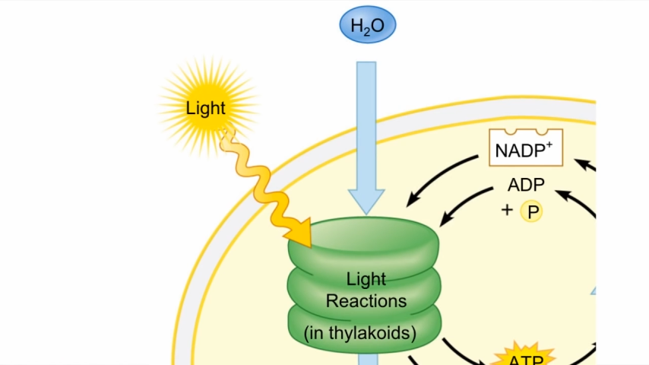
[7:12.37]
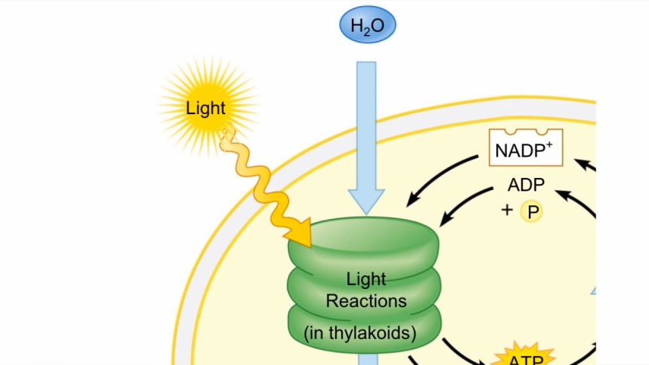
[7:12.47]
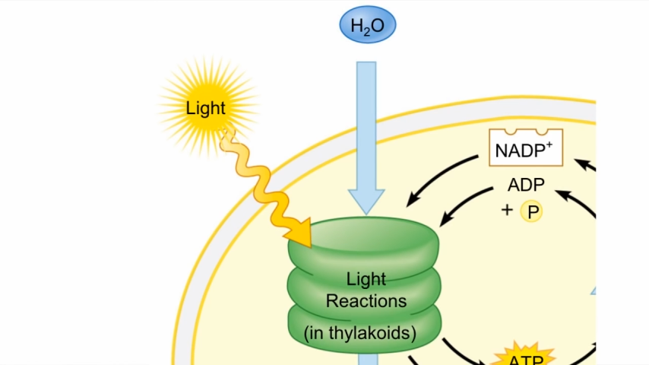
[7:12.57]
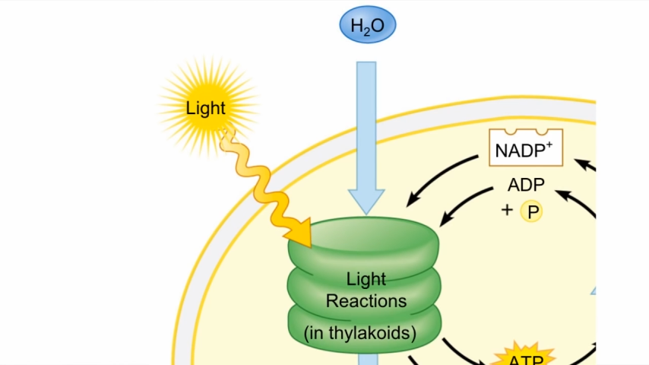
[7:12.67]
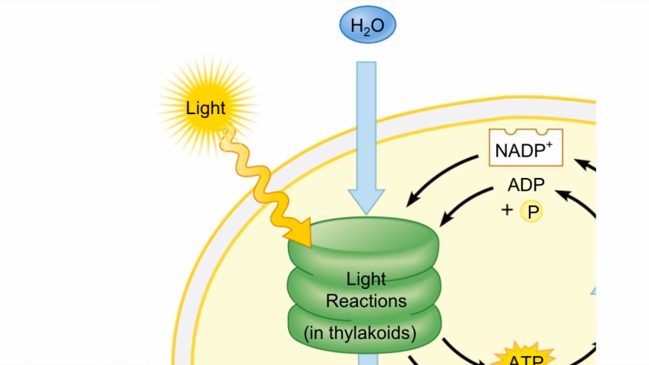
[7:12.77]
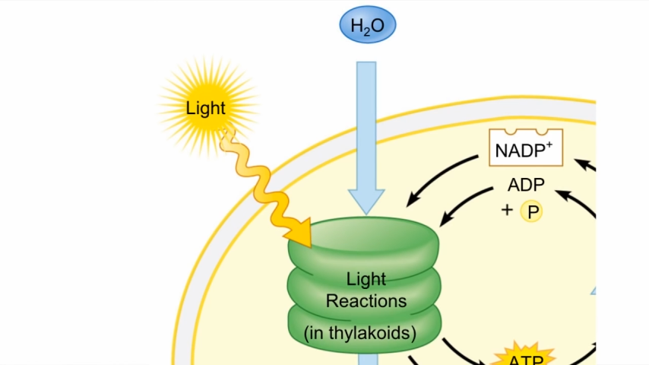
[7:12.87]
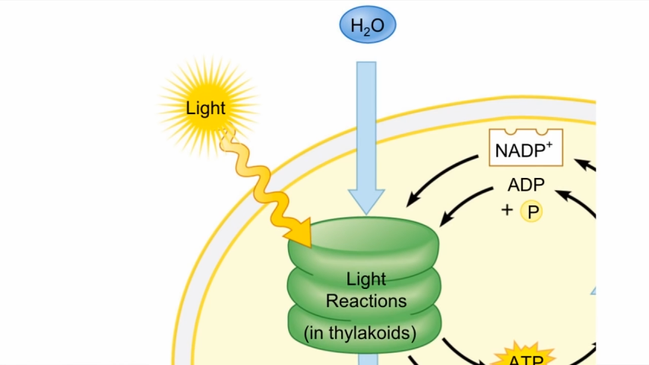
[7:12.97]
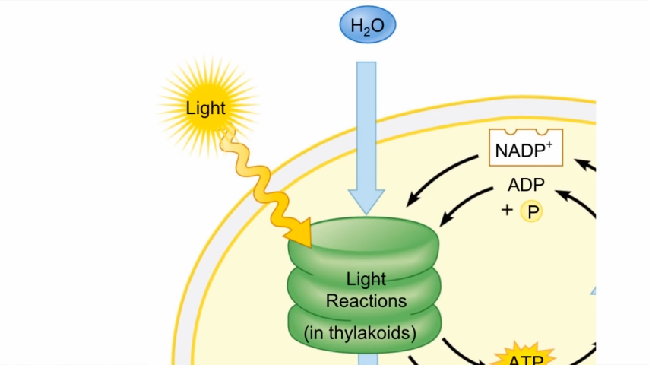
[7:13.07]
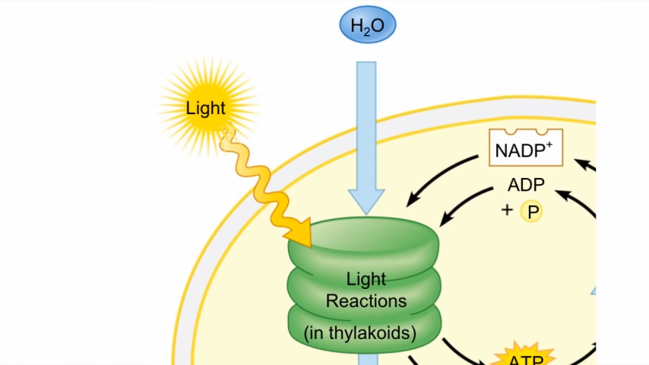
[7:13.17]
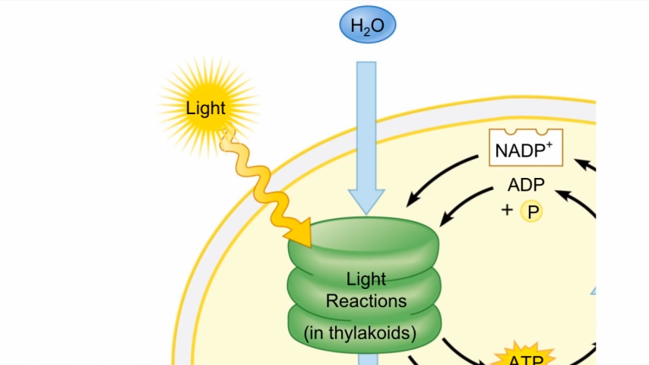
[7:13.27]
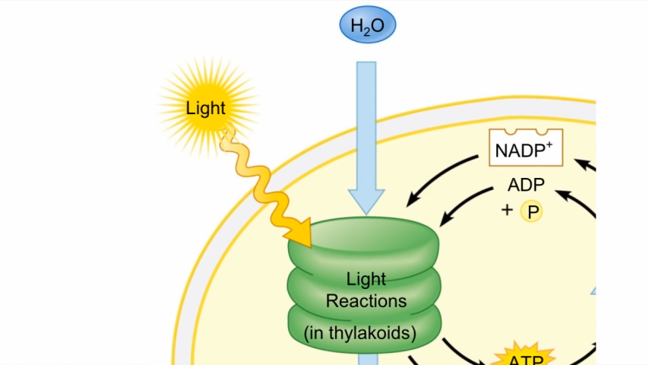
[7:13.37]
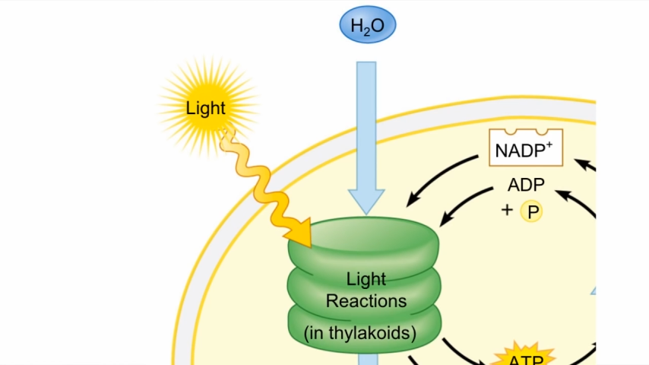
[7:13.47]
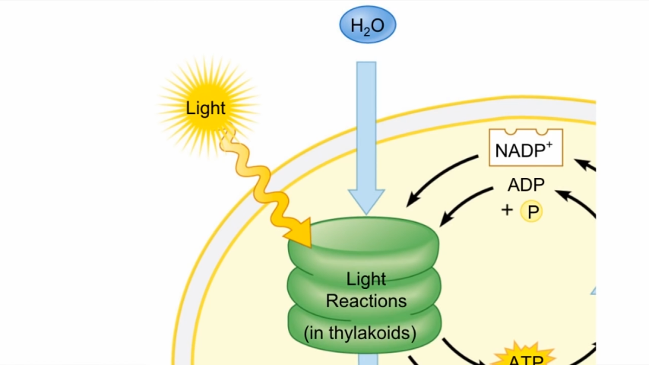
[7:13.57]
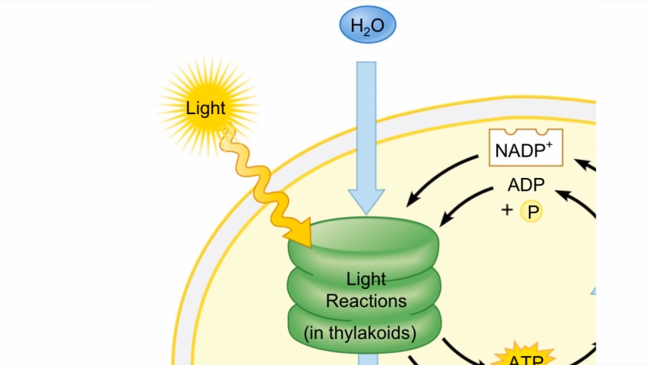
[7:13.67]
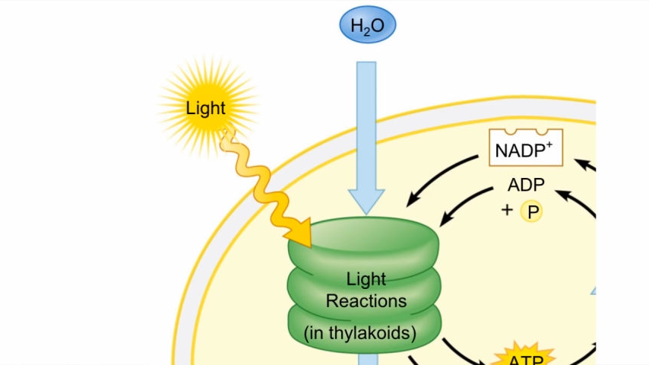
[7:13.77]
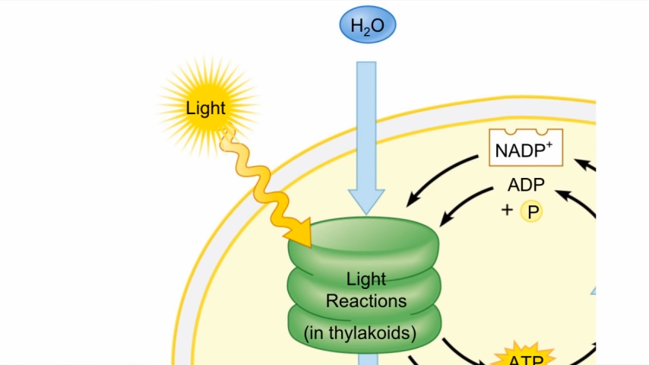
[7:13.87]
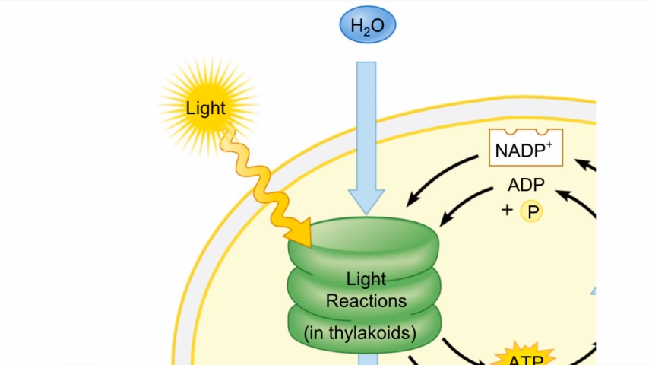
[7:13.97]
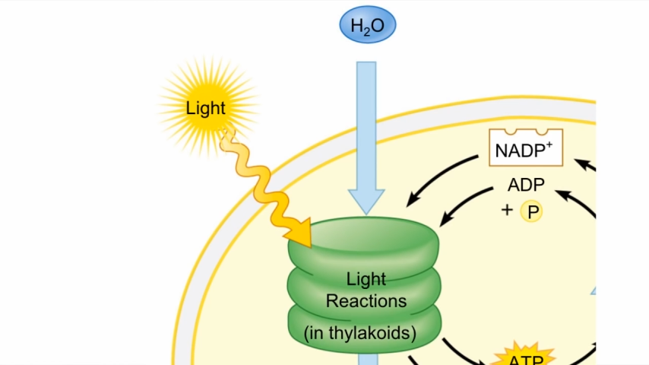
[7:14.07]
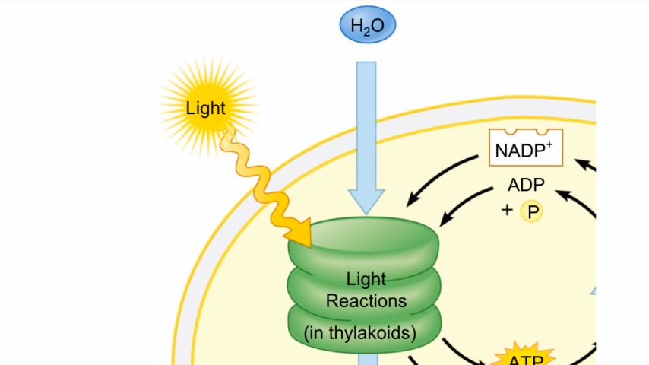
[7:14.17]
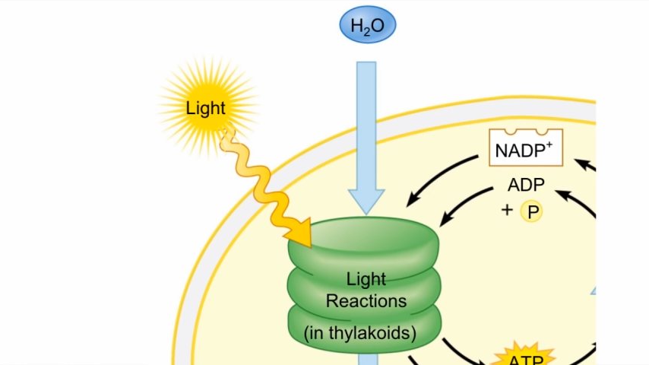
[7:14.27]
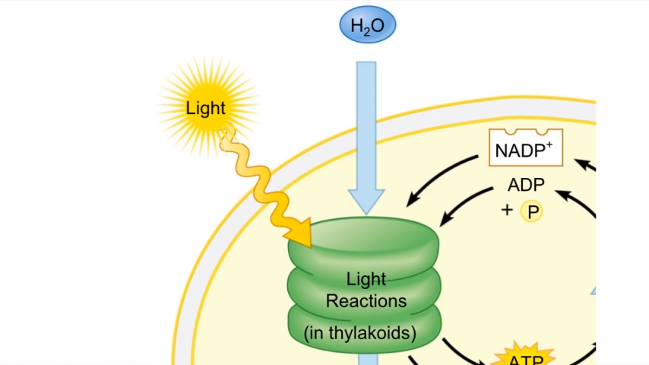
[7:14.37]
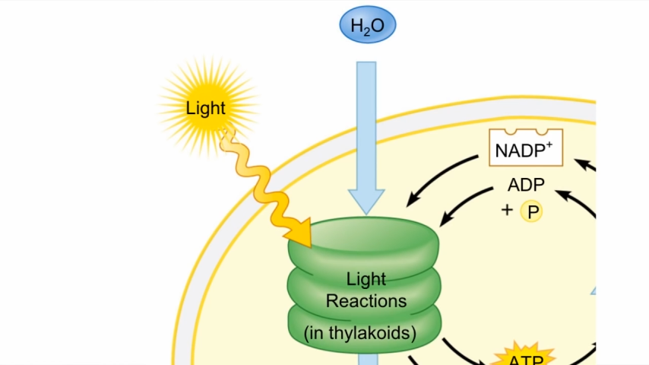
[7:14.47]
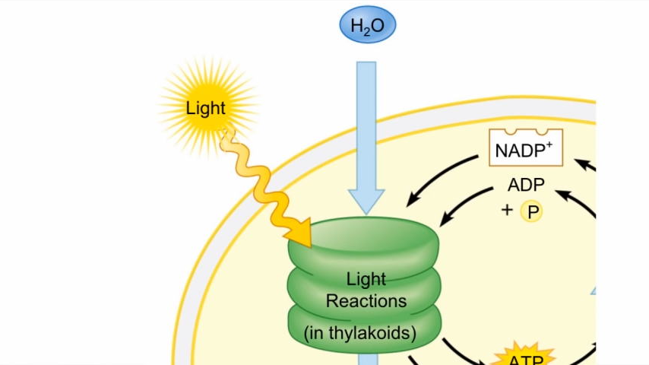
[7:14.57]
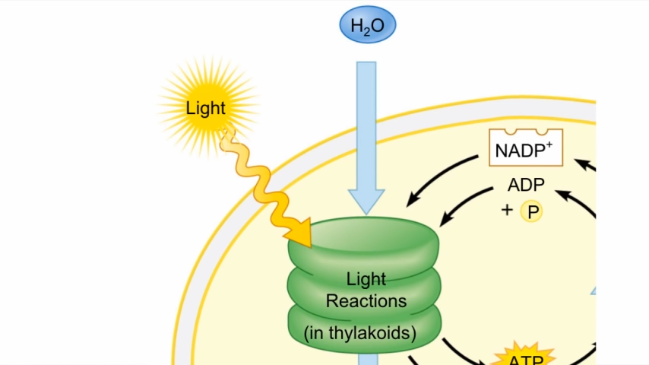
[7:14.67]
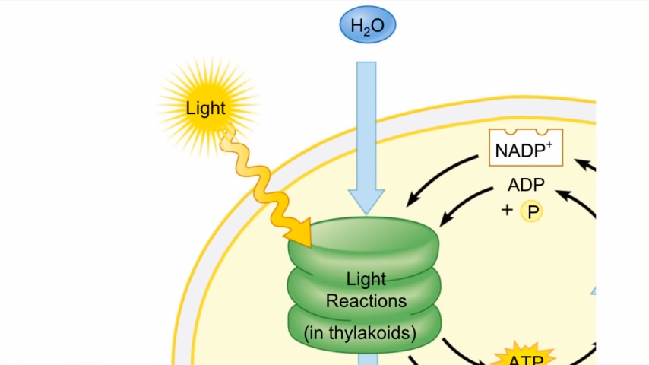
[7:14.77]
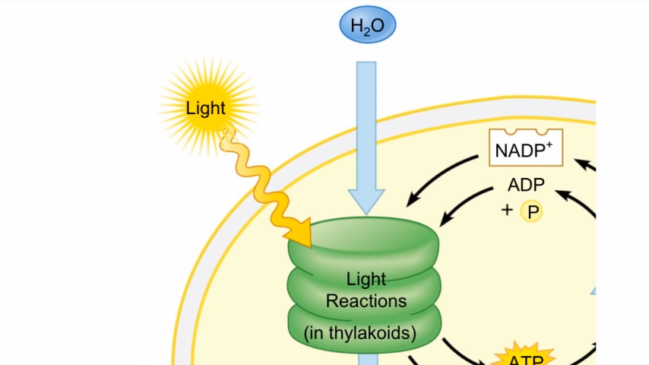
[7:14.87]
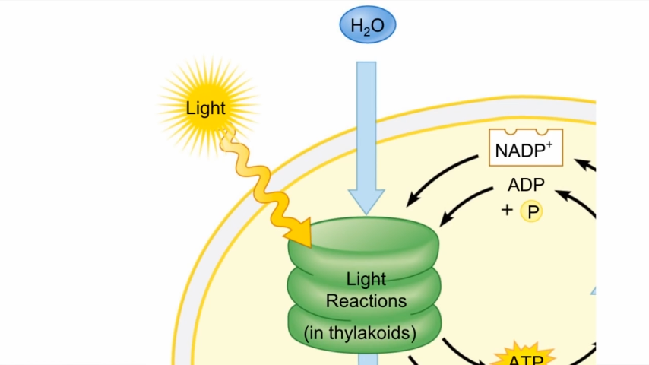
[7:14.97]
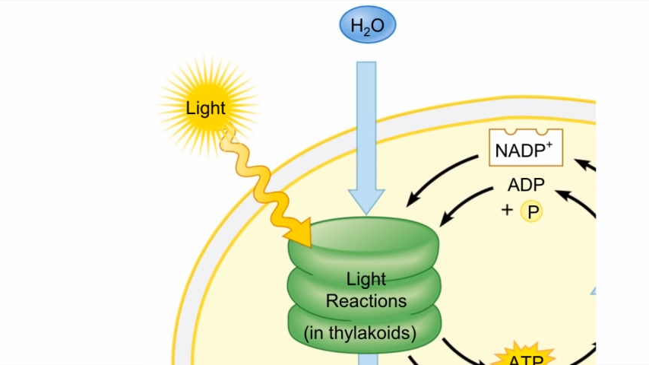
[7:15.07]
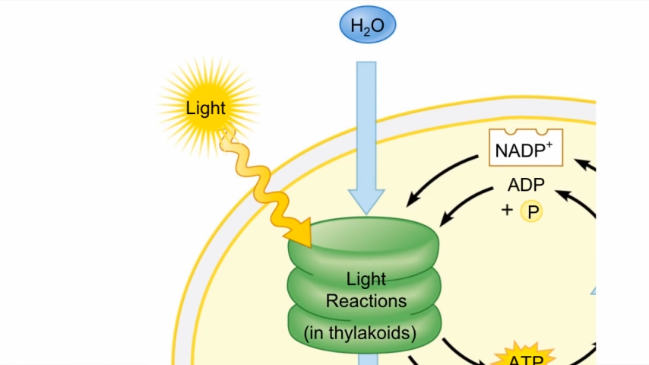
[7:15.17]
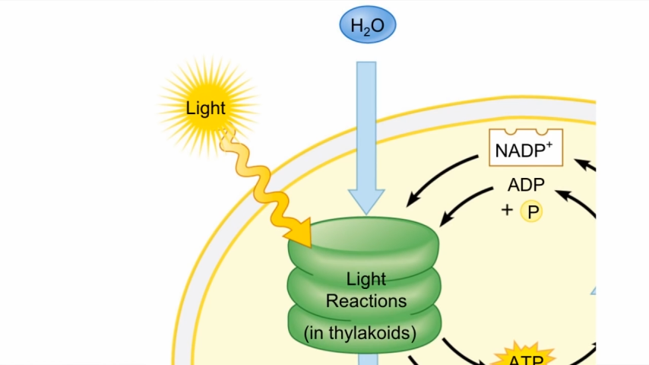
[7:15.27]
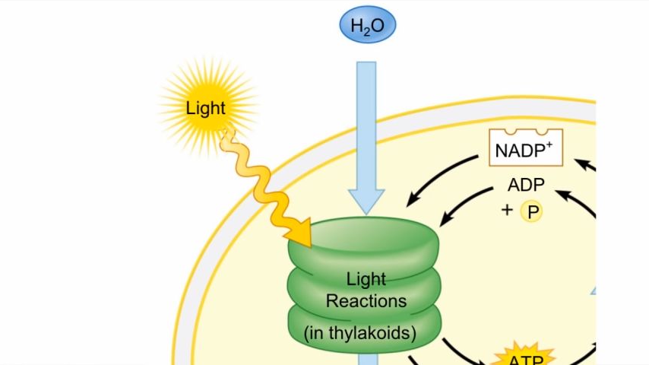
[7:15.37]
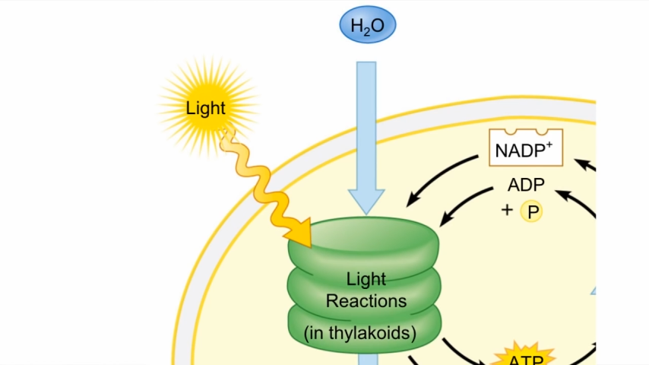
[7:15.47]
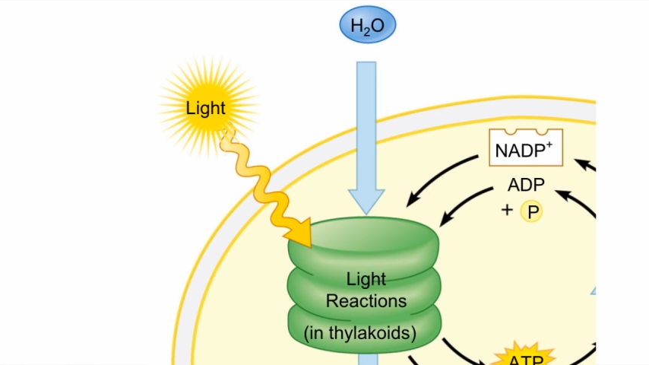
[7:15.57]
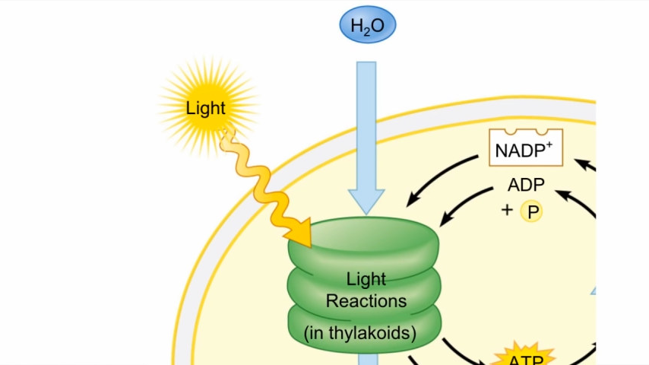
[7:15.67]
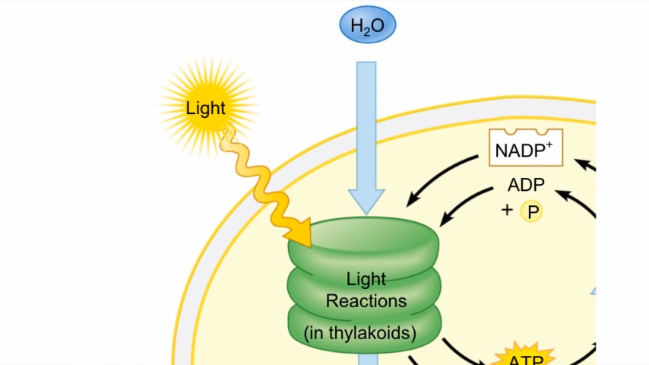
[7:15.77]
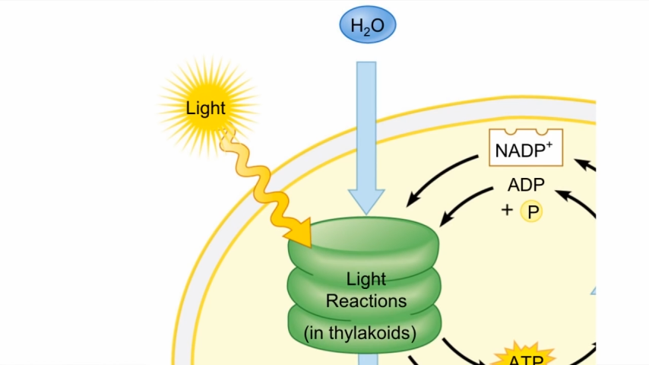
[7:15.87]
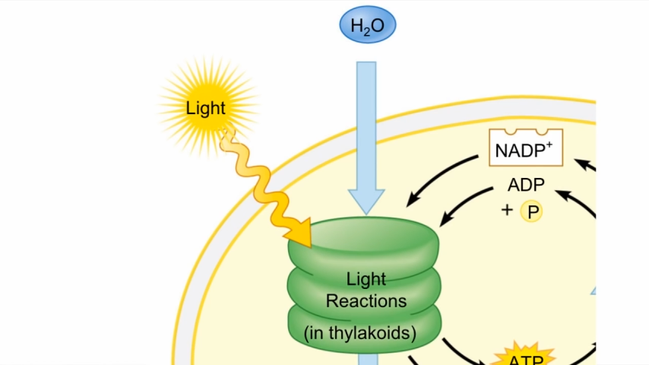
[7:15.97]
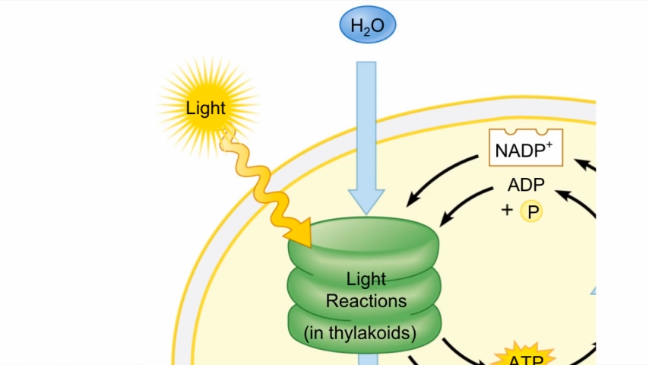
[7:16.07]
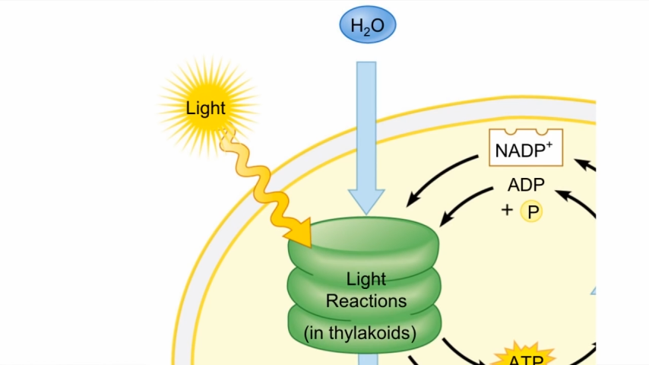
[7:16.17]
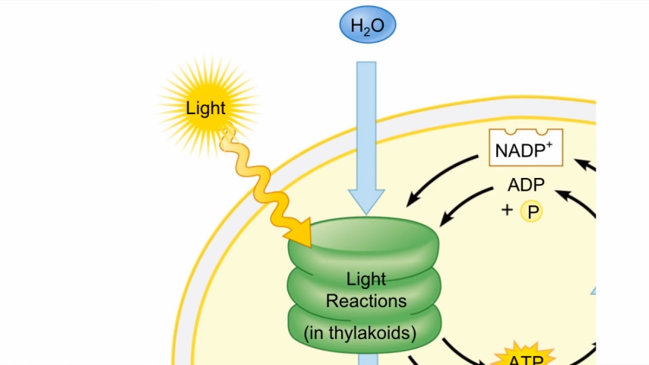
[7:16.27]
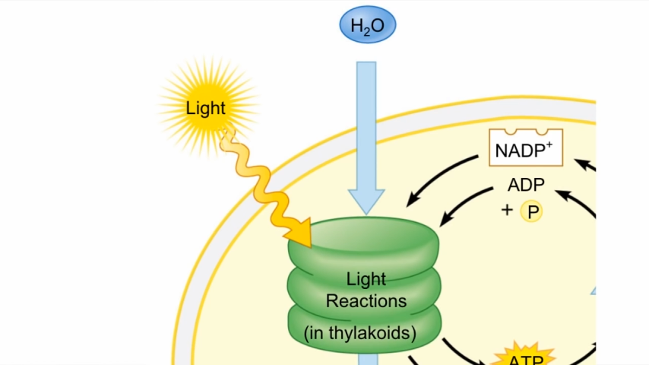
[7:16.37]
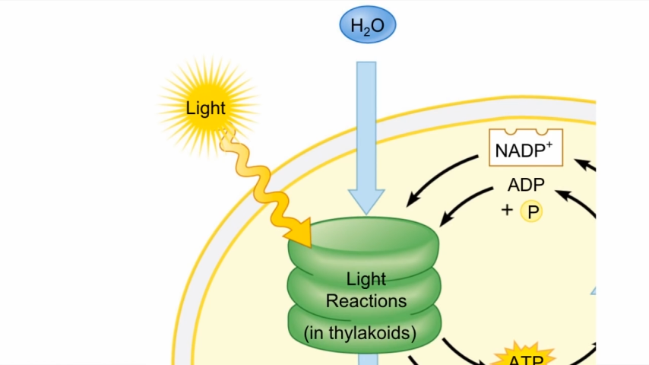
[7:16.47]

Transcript: No face is visible, so there are no lips to read.